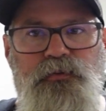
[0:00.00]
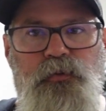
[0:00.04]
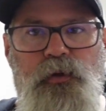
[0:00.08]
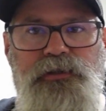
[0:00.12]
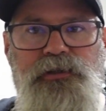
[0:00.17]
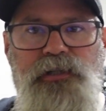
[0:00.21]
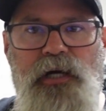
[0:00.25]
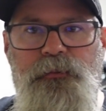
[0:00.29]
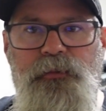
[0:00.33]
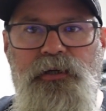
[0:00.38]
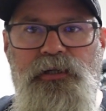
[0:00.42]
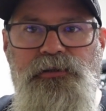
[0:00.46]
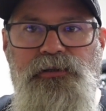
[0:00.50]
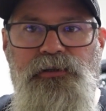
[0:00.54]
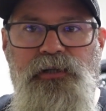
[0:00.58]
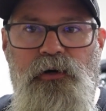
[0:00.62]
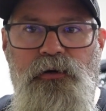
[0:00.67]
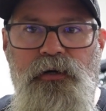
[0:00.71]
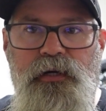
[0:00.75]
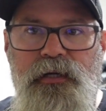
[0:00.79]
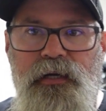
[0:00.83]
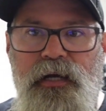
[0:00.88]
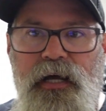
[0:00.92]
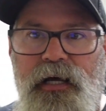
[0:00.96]
which I'm going to show
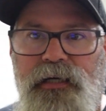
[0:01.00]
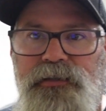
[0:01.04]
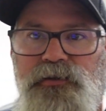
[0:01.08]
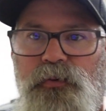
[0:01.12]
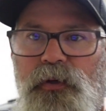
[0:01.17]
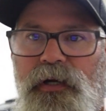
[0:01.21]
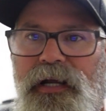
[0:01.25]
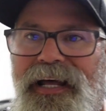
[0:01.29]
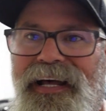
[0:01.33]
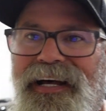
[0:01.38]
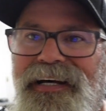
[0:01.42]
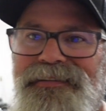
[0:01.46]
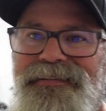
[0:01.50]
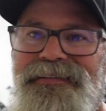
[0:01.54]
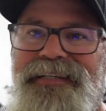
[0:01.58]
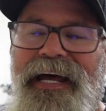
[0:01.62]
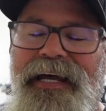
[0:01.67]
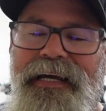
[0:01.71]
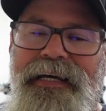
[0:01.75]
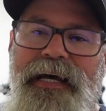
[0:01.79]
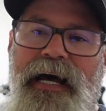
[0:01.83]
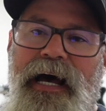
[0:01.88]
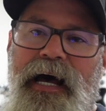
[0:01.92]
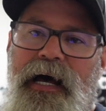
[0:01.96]
you next, what else
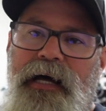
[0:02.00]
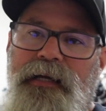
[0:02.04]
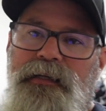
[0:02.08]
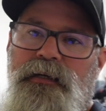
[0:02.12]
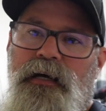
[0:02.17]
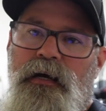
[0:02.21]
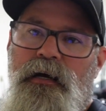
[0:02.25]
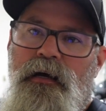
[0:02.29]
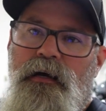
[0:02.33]
I got